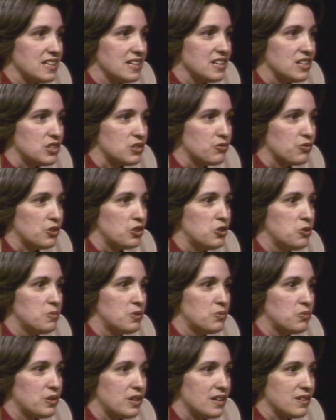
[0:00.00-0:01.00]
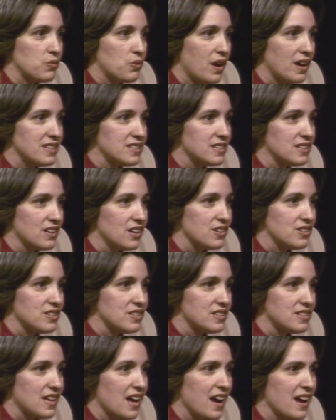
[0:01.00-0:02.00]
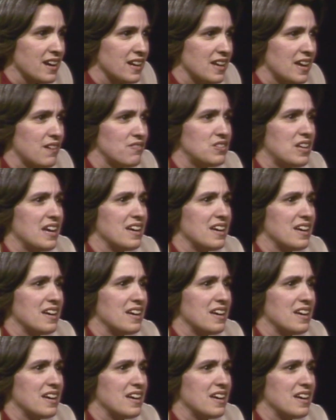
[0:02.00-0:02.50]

of Judge Callister from the controversial case.